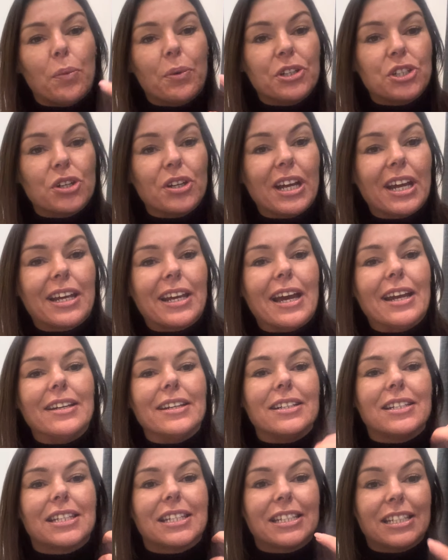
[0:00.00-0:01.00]
we're doing again
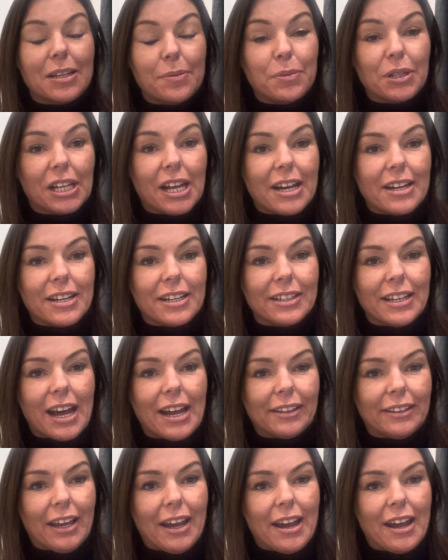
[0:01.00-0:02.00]
is stimulating
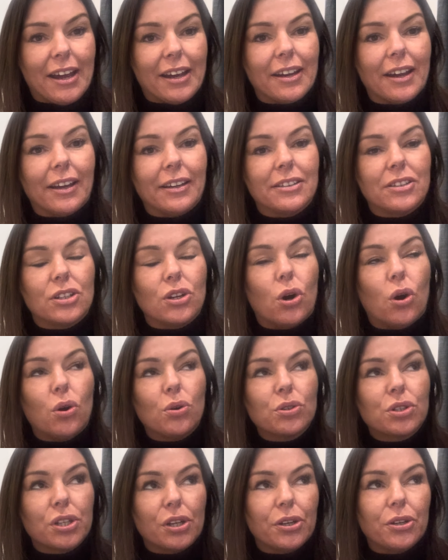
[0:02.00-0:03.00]
that there. It
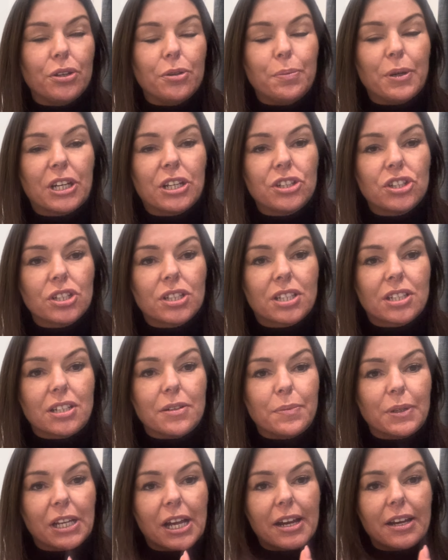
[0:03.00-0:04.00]
also, because you're
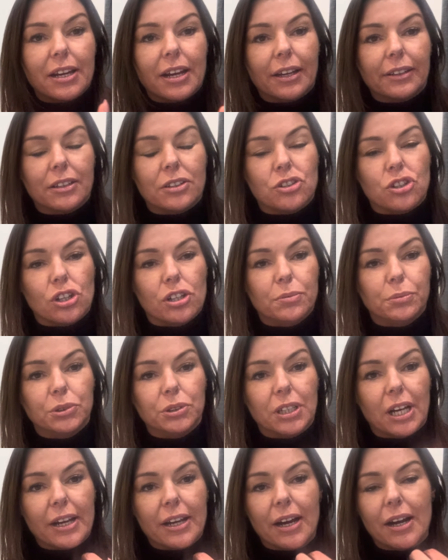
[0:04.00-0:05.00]
stimulating at the dermal
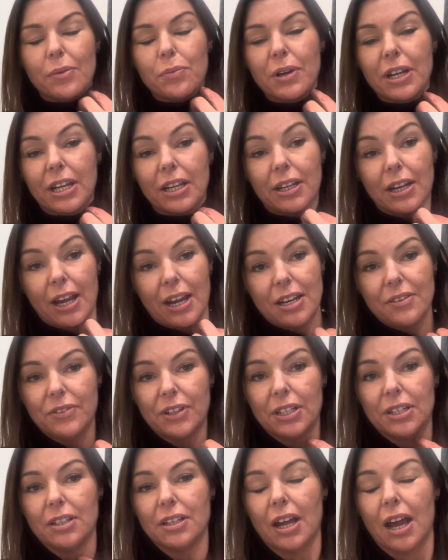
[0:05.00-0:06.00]
layer, we can
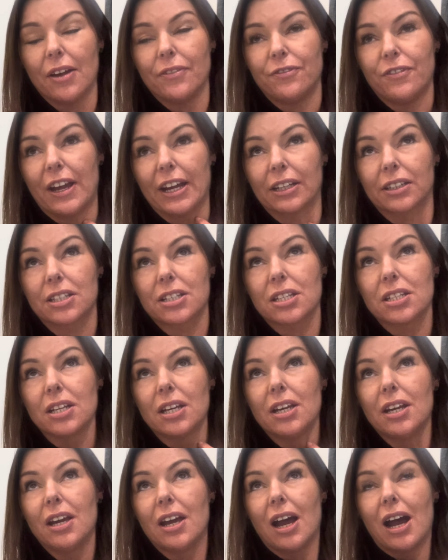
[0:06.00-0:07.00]
even affect
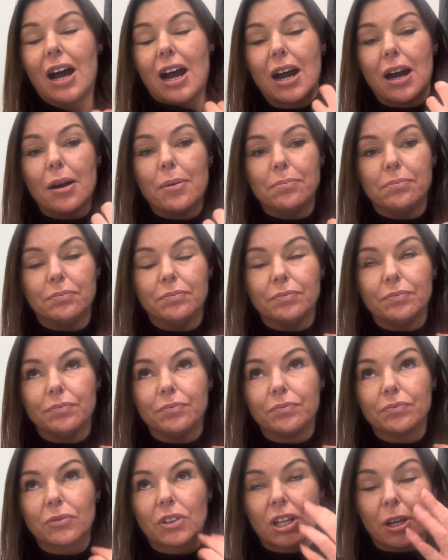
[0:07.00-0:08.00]

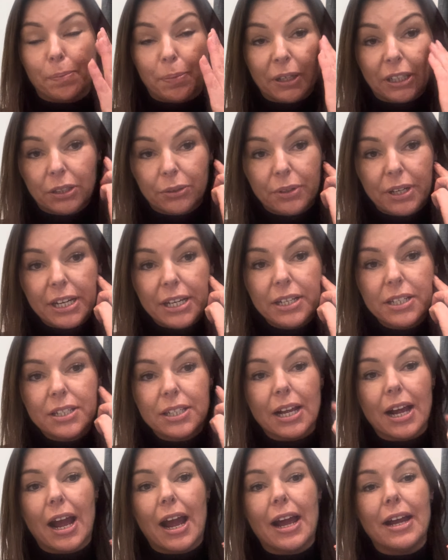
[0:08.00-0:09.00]
capillaries
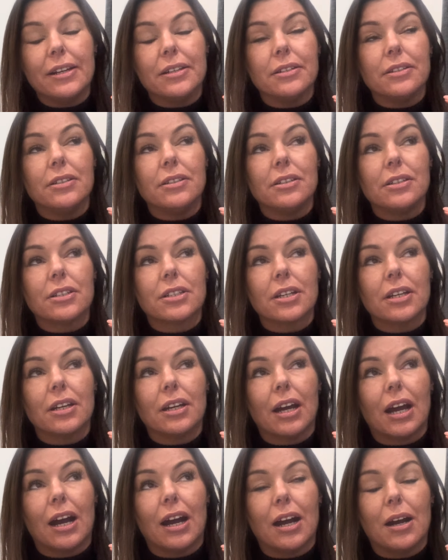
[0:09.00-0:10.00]
and
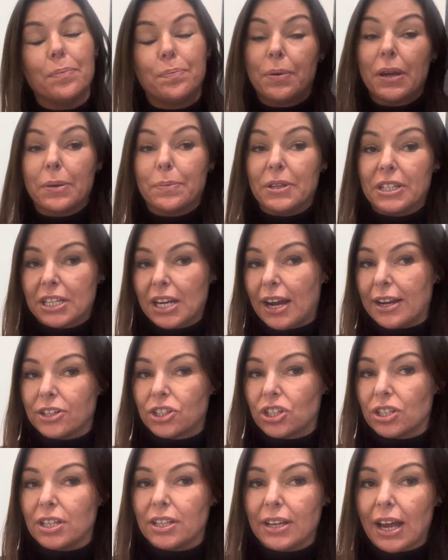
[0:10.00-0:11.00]

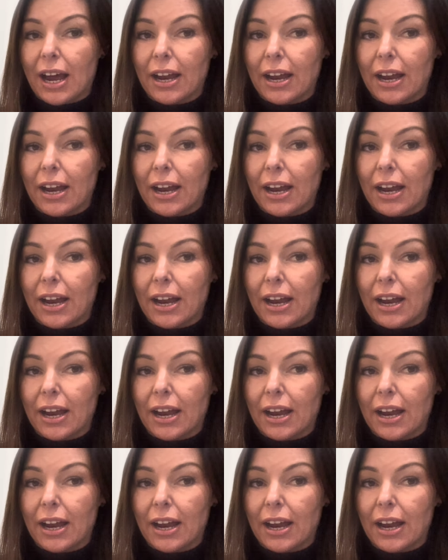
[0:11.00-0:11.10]
pigmentation in